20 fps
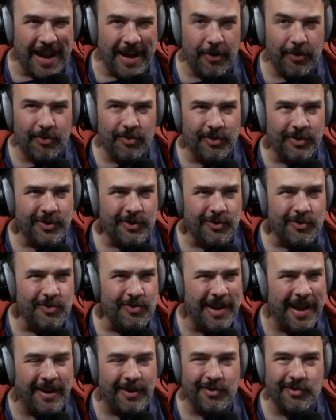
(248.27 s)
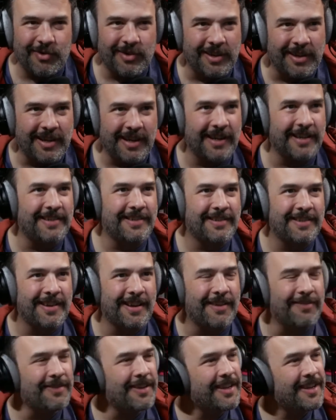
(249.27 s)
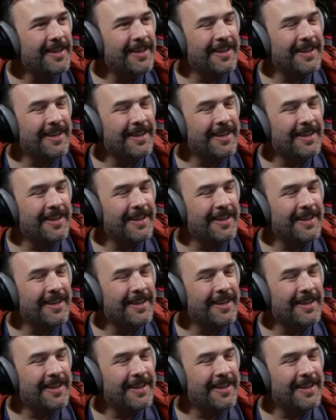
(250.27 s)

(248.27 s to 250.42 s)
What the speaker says: old school, that good cut stuff.